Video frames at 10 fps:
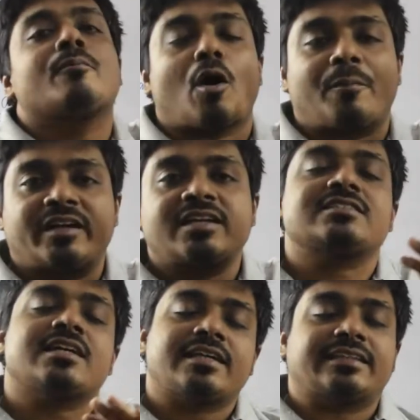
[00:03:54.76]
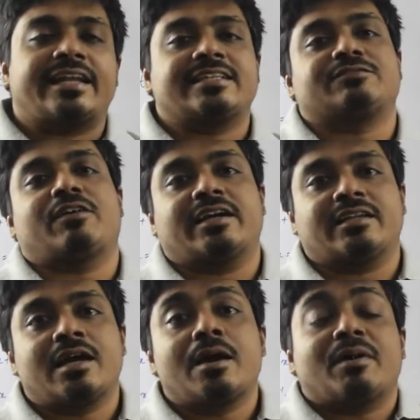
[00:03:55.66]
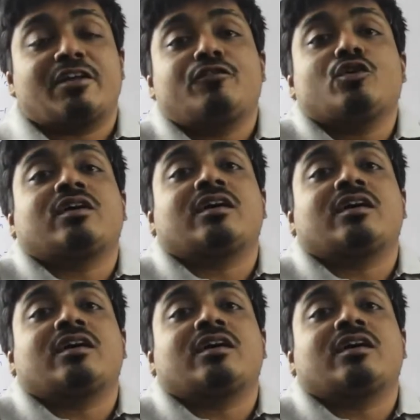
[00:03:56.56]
properties, then it's fine. But if you